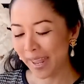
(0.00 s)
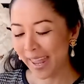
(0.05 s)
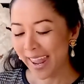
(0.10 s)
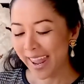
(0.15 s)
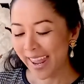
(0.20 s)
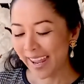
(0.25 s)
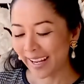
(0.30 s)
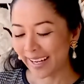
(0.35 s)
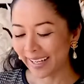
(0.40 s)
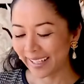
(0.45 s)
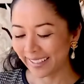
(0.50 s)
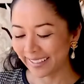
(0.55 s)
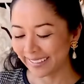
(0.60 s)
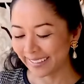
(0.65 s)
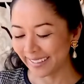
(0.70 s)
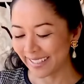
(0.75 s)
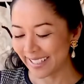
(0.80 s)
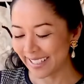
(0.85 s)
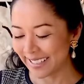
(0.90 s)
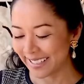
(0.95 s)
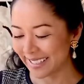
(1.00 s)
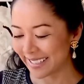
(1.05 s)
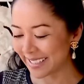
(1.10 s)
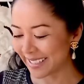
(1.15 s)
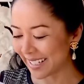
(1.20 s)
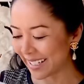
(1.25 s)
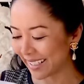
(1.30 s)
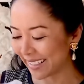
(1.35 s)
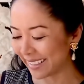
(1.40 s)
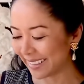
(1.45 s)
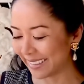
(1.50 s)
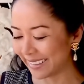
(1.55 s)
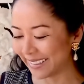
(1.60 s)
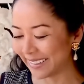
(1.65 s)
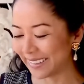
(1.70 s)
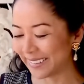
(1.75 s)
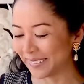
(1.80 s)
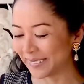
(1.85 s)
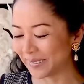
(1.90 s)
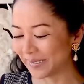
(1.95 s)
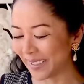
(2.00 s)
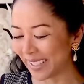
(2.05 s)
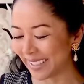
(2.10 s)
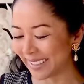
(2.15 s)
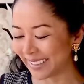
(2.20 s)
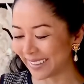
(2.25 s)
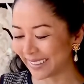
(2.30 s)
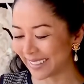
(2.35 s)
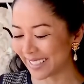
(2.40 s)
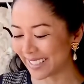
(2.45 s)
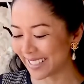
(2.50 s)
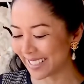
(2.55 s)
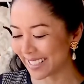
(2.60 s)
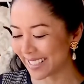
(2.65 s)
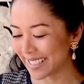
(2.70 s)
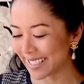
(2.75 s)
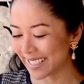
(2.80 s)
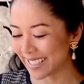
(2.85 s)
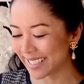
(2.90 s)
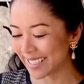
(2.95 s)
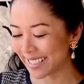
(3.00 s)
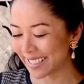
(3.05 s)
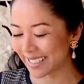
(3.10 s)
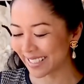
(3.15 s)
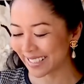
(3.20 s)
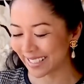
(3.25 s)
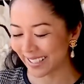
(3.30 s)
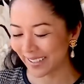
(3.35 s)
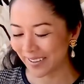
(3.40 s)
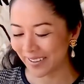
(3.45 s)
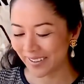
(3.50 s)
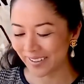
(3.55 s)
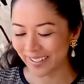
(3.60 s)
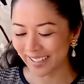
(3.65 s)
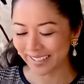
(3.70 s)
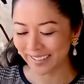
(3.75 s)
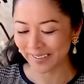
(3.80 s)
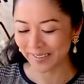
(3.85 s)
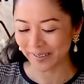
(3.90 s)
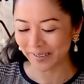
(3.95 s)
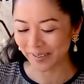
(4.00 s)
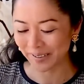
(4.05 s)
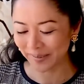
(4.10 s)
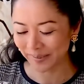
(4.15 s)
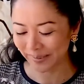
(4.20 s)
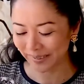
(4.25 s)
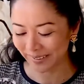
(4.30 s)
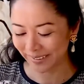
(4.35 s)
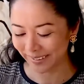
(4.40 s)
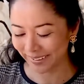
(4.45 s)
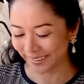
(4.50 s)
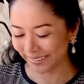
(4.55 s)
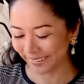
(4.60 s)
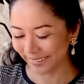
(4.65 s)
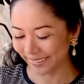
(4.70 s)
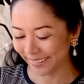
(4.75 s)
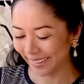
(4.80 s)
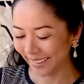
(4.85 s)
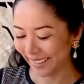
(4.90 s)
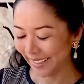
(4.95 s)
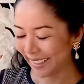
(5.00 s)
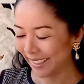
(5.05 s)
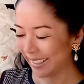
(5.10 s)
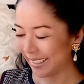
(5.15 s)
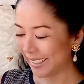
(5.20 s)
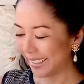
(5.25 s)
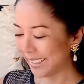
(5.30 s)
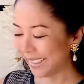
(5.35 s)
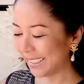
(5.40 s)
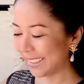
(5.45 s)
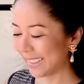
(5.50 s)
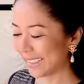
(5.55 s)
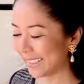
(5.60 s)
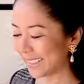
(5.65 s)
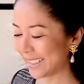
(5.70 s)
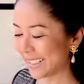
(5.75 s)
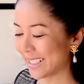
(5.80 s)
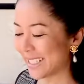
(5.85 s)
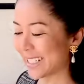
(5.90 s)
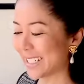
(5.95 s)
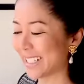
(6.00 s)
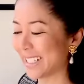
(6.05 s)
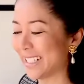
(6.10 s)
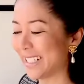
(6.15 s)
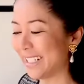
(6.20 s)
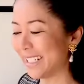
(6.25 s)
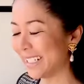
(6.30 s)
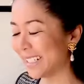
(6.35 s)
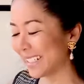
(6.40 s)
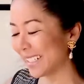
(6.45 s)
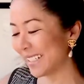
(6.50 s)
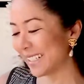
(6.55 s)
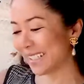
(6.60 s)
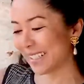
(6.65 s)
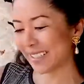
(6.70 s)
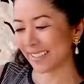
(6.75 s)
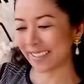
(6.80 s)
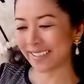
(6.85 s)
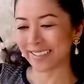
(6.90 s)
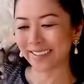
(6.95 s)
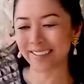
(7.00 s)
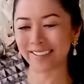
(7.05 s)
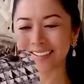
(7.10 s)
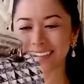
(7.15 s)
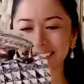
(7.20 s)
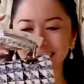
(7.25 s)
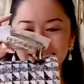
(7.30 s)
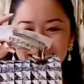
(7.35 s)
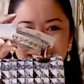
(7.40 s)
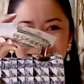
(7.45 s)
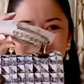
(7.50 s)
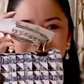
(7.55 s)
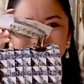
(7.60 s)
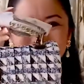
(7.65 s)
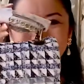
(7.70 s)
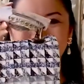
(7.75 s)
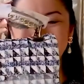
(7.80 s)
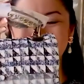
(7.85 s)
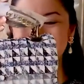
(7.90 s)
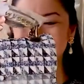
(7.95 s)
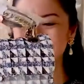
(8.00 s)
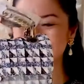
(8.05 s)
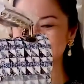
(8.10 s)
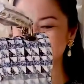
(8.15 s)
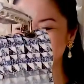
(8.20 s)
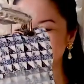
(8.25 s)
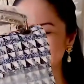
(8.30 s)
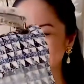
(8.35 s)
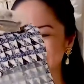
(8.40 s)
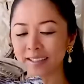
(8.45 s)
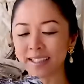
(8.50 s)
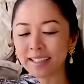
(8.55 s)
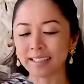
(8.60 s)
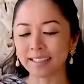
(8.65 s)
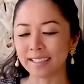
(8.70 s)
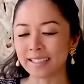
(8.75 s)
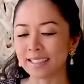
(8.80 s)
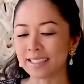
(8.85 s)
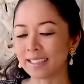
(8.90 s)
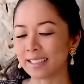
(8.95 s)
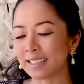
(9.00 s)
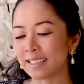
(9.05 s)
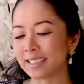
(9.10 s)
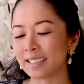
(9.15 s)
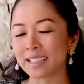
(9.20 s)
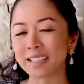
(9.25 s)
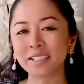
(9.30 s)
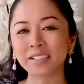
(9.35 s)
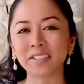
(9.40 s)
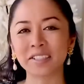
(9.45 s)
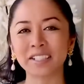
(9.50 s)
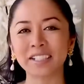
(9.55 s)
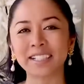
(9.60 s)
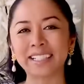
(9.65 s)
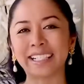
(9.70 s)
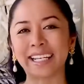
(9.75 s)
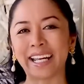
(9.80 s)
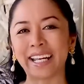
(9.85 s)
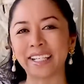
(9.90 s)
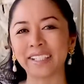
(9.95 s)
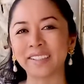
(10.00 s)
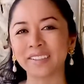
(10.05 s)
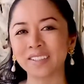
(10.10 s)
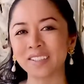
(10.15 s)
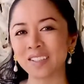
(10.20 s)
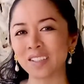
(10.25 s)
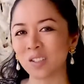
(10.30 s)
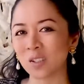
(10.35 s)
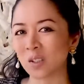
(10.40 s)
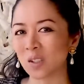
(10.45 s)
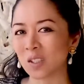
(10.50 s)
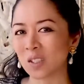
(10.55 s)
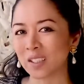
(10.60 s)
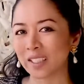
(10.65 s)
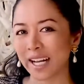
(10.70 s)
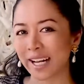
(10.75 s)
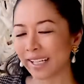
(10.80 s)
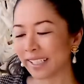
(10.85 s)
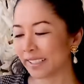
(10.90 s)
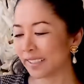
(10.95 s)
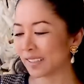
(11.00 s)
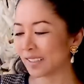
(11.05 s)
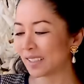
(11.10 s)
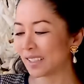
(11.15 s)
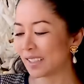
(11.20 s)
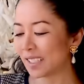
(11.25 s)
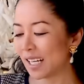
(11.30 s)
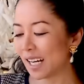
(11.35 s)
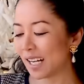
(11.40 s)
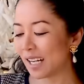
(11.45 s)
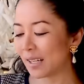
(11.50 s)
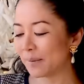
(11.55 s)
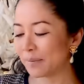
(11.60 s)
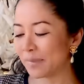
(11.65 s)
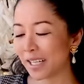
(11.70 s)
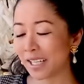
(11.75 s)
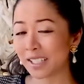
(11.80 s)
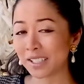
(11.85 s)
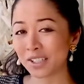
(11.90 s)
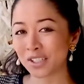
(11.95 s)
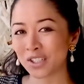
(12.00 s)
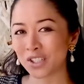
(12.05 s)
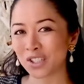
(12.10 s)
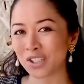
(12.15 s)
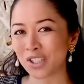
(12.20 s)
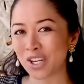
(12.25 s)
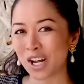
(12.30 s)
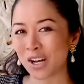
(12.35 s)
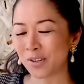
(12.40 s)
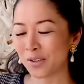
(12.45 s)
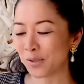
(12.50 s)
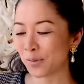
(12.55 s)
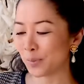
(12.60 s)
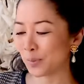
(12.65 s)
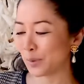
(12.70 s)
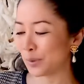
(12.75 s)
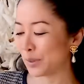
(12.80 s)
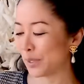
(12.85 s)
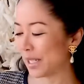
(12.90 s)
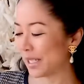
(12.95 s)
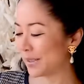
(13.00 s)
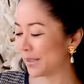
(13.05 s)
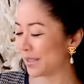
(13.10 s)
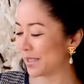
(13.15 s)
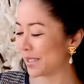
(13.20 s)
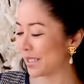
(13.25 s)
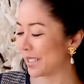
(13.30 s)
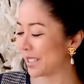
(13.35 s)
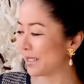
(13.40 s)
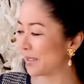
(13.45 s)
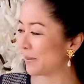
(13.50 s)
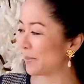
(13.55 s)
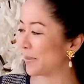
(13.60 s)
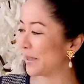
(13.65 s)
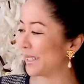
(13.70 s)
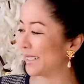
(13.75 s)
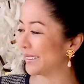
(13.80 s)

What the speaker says: And yes, I cannot wait. This is just so adorable. Here she goes. So cute. This is a Geiger or Geiger. I'm not sure how you pronounce it, but